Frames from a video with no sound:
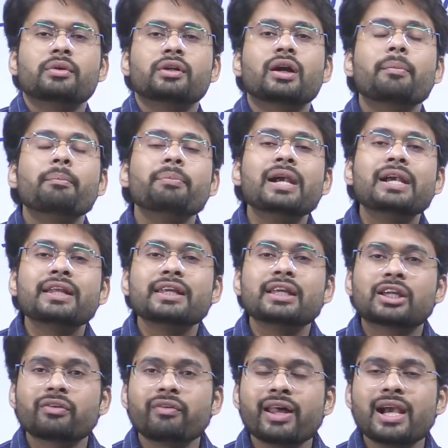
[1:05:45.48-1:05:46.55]
Complete
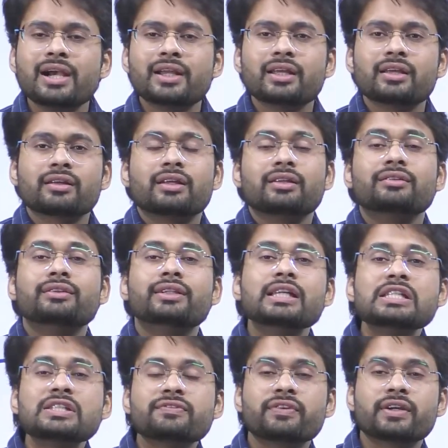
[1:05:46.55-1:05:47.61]
equality.
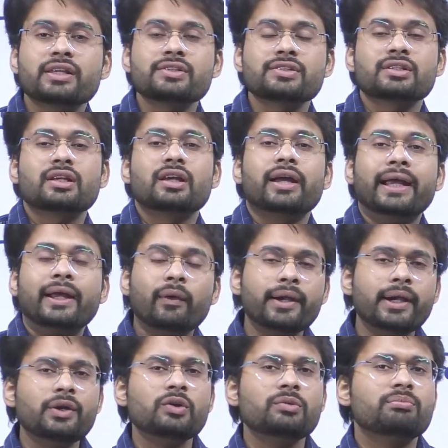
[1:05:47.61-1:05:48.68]
This phase,
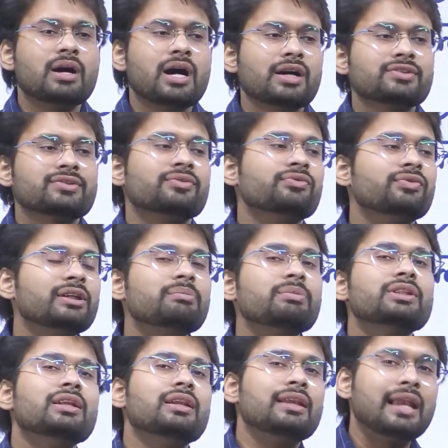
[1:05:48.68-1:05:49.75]
according to Marx, will be
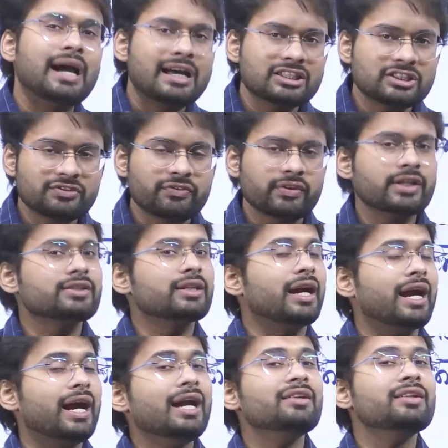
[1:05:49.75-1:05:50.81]
the last phase
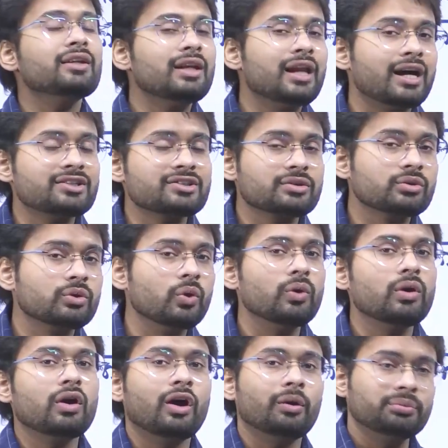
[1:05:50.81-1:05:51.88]
and the last
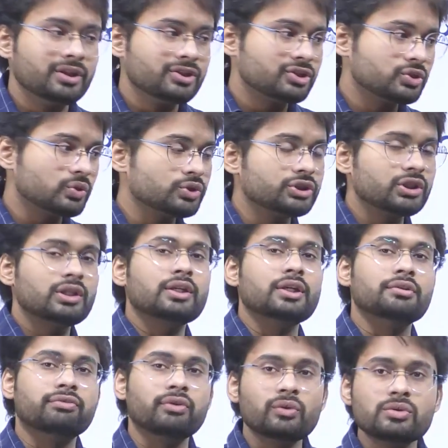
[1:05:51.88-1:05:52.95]
goal of this social
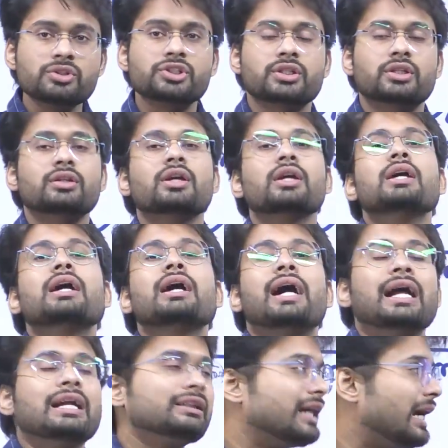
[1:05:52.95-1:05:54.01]
evolution,
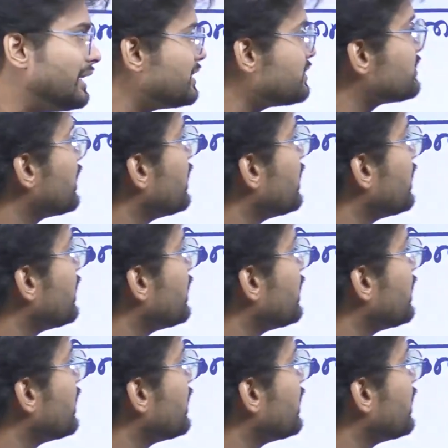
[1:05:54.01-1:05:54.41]
and that is